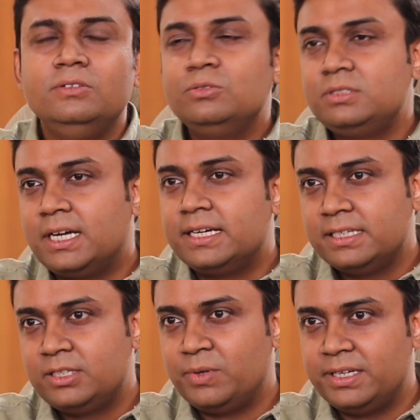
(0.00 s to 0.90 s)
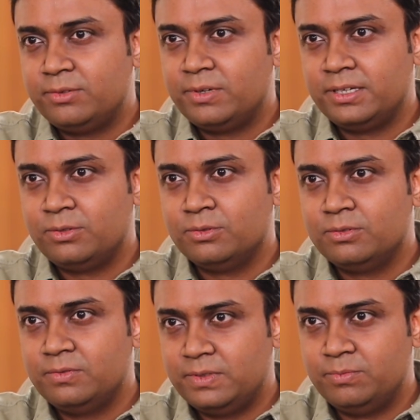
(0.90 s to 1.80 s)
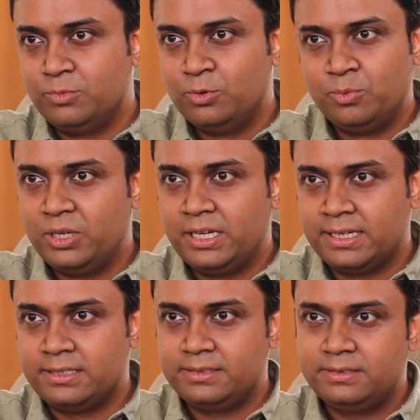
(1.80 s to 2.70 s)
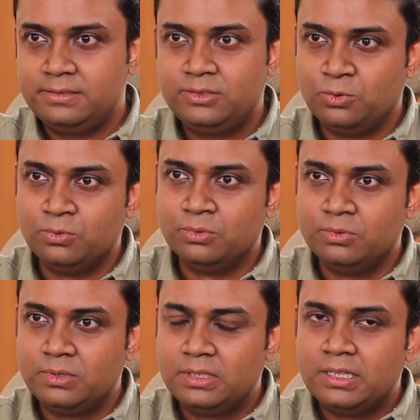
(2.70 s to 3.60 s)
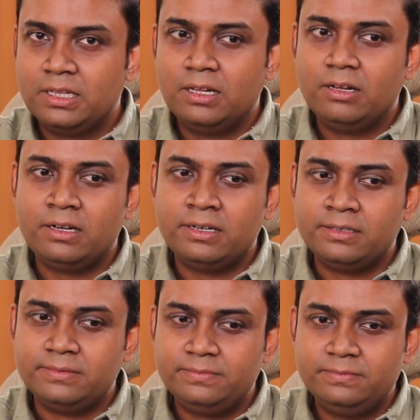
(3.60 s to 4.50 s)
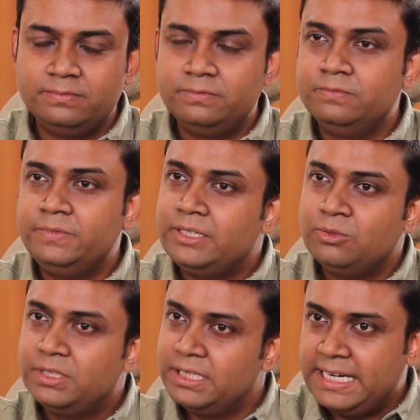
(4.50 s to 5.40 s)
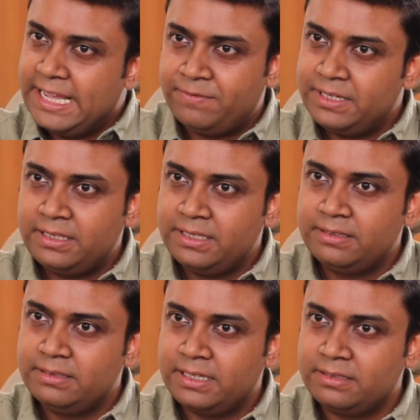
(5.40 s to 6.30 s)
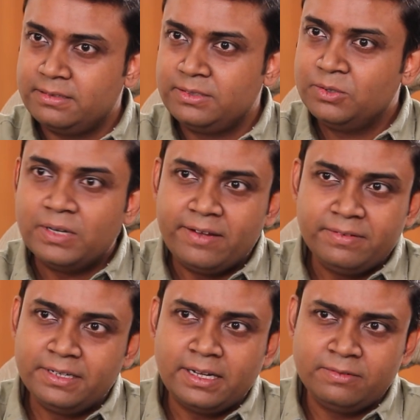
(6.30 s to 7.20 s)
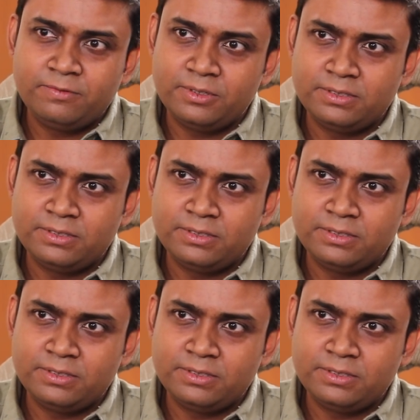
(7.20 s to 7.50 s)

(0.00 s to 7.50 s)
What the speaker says: You started 2022 with Bhool Bhulaiyaa 2, where you did everything that you haven't done for